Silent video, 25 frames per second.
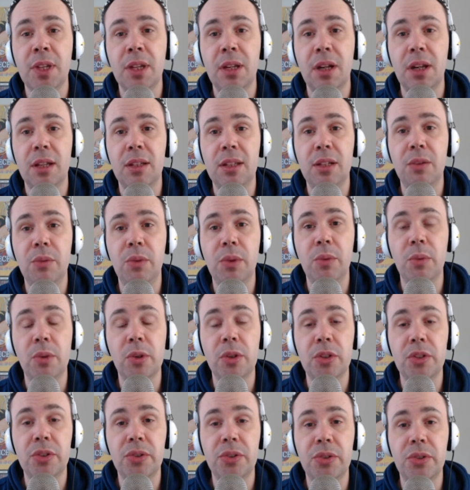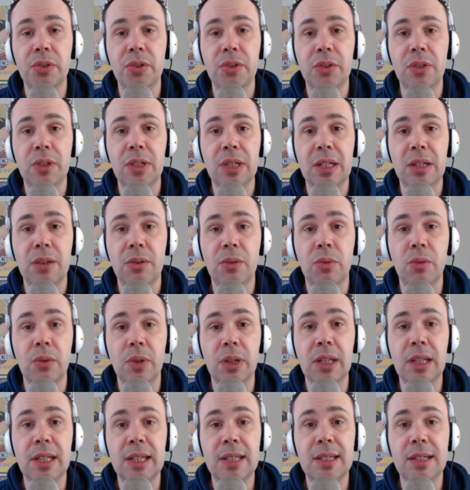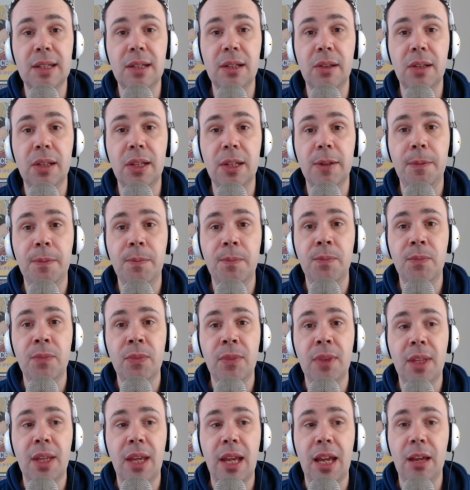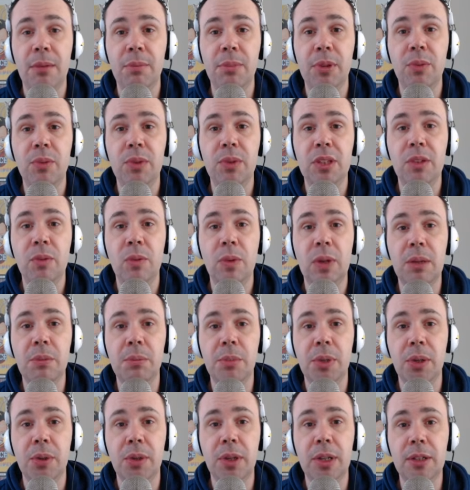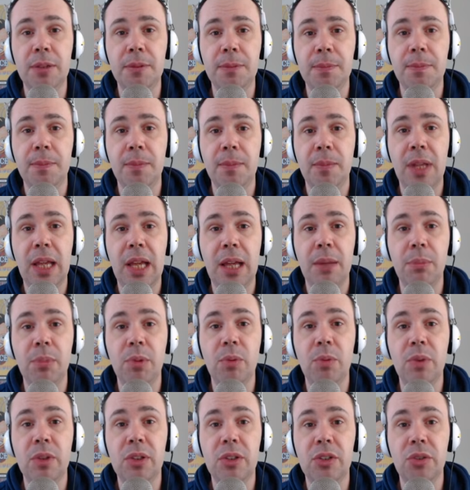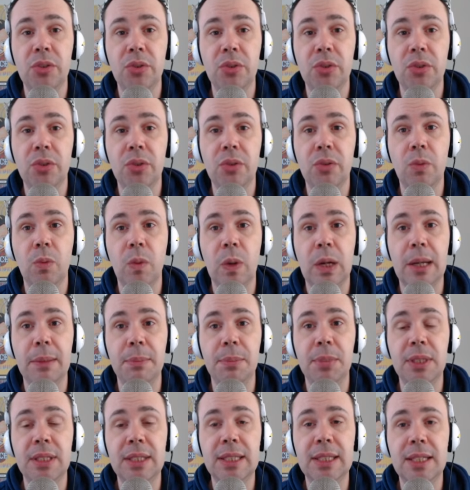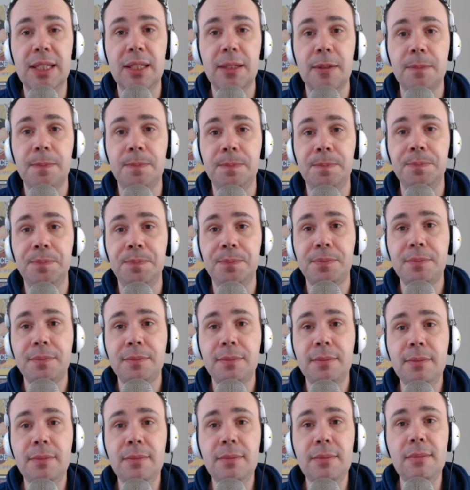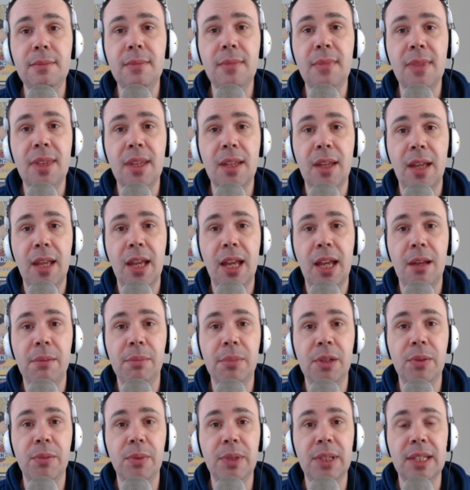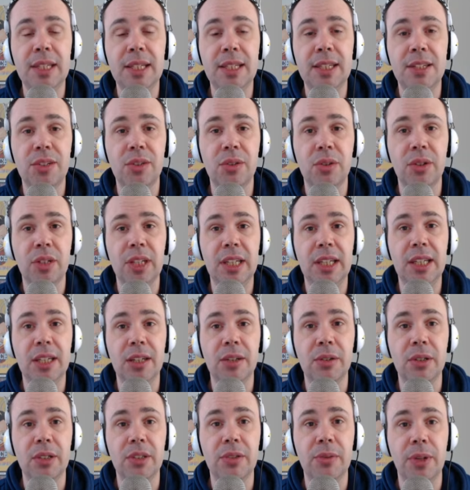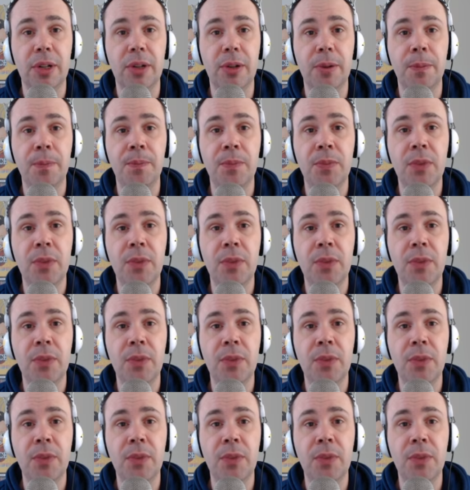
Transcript: I think we want 2, realistically. Happy with the 1 boa. Happy with 2 wipers. Happy with this sort of here as well.